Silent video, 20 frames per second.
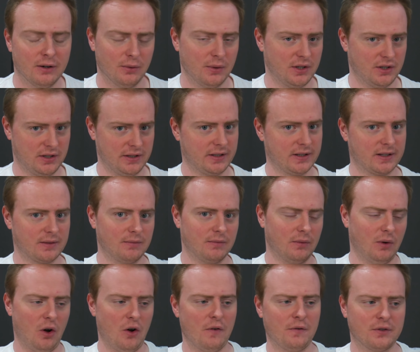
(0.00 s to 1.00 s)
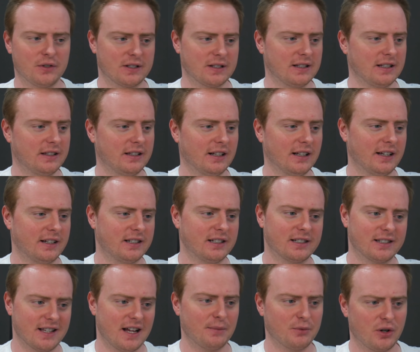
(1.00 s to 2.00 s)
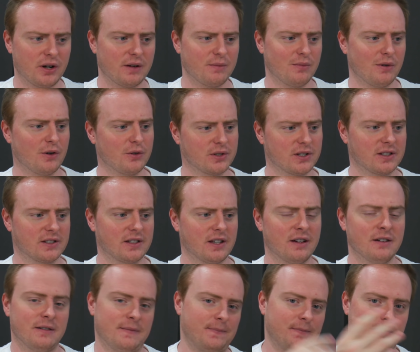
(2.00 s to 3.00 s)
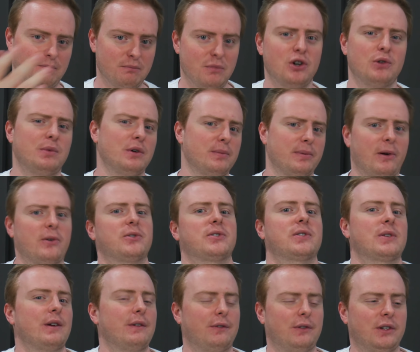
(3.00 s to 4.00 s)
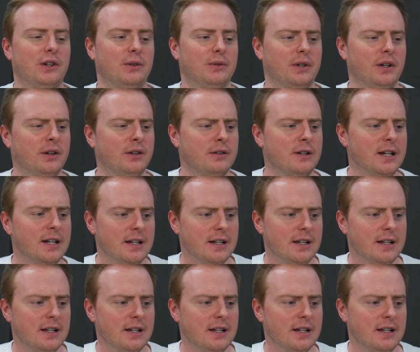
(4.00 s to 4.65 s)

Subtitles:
which is obviously the latest Snapdragon processor, mobile processor if you don't know.